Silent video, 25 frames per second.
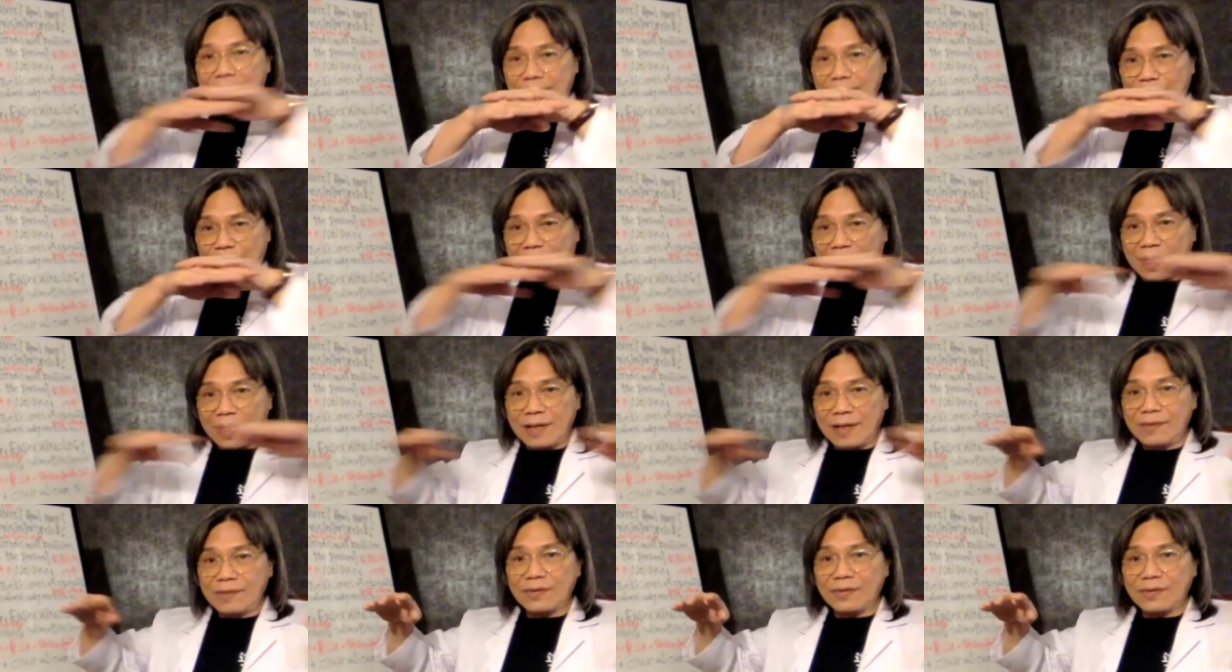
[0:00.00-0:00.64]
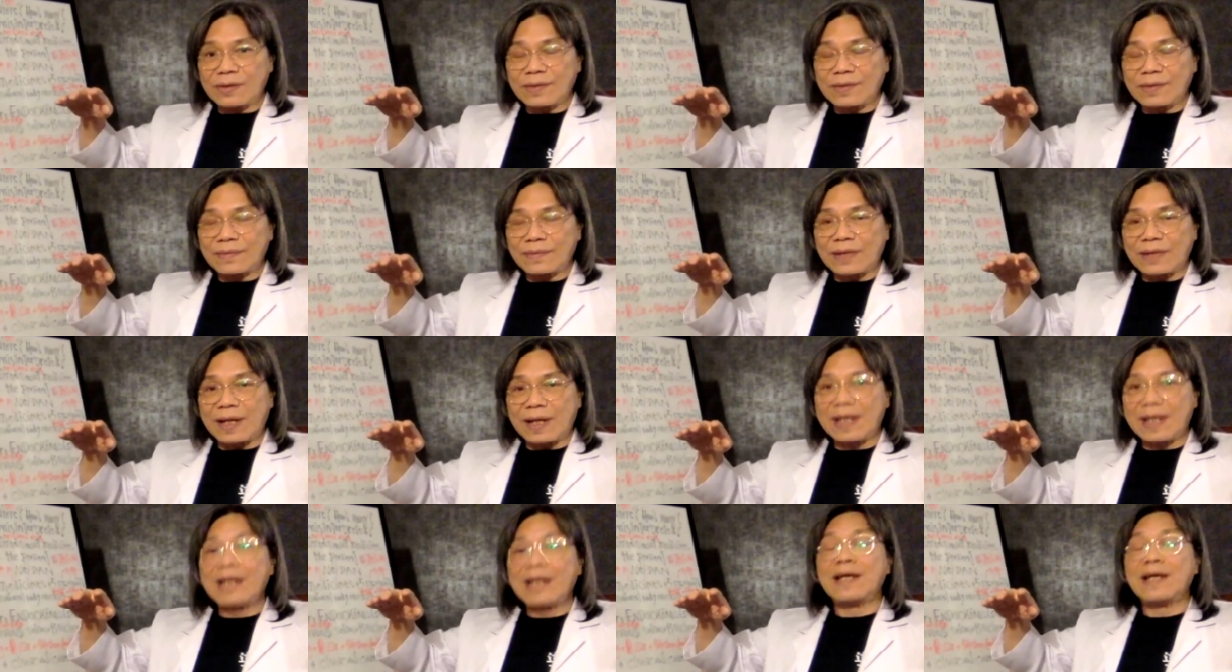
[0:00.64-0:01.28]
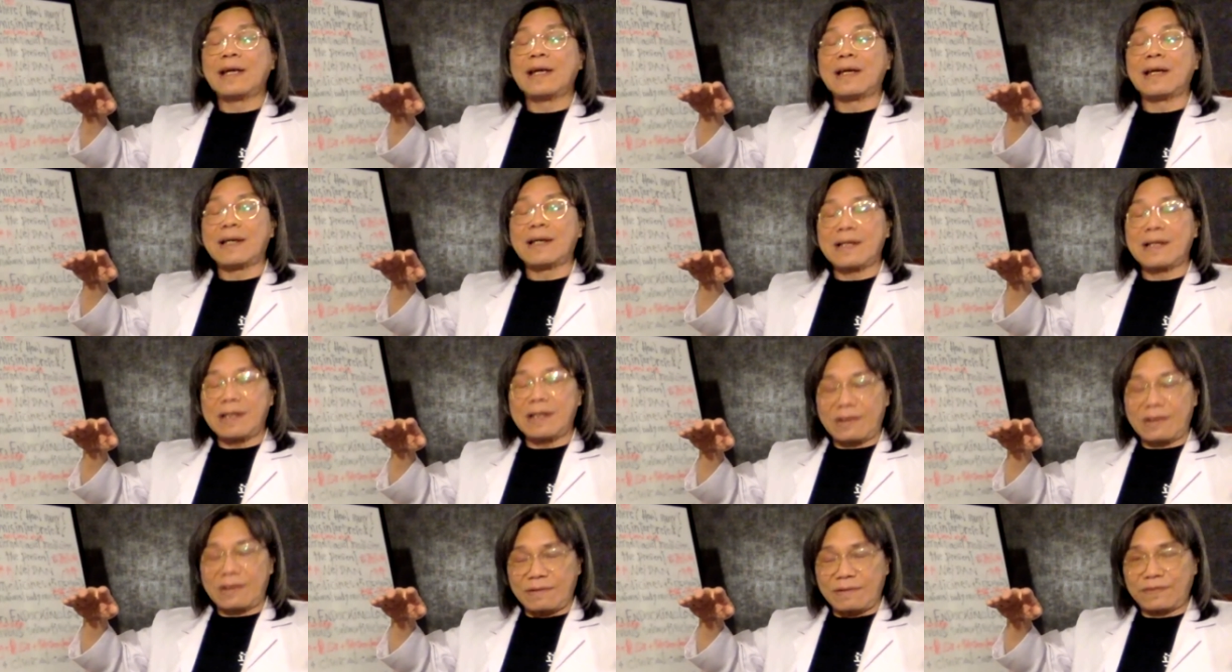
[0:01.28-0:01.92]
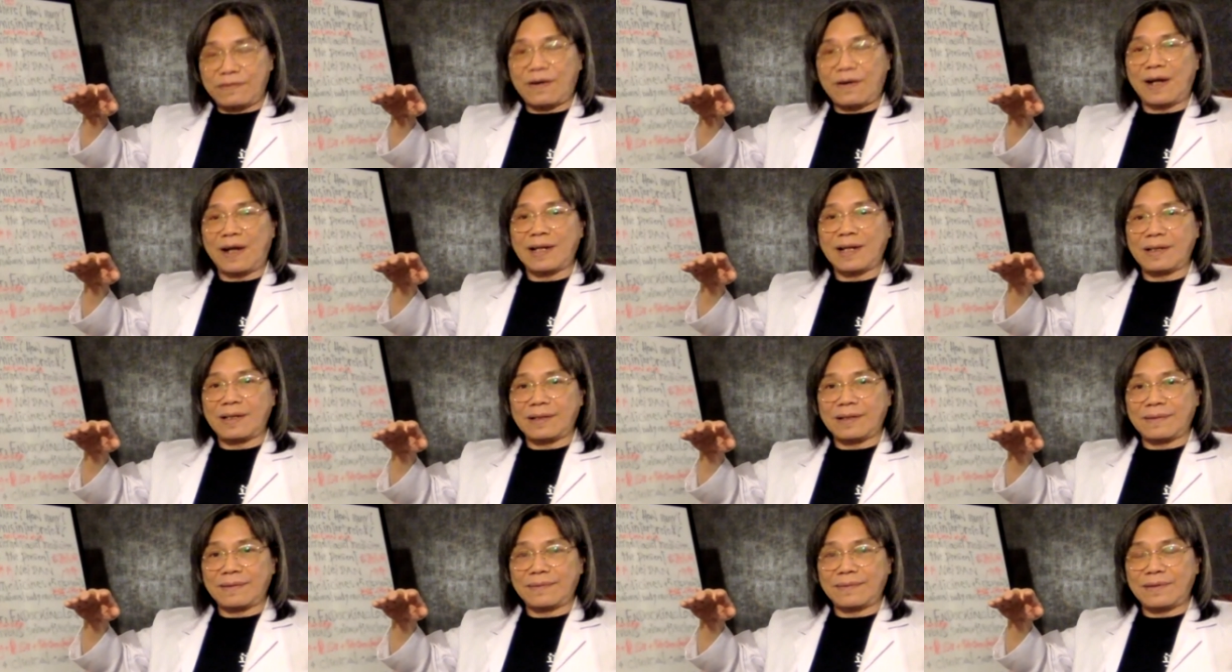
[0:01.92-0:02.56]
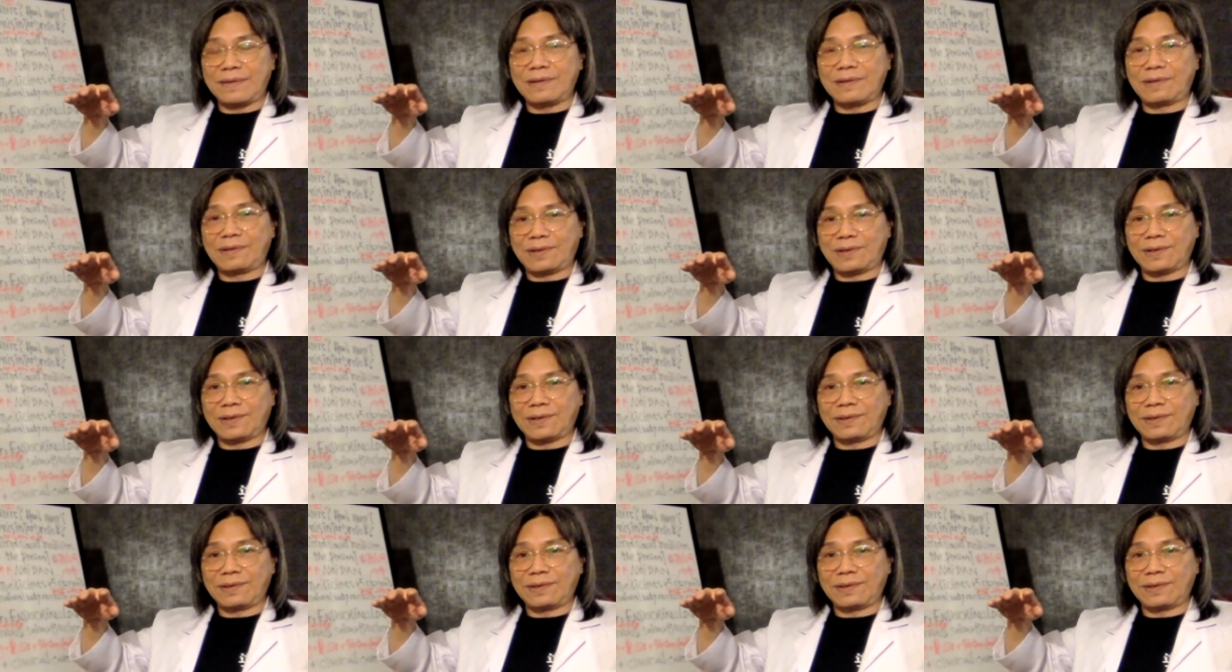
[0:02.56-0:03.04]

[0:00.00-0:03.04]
balance, yeah, you're fine, you're good.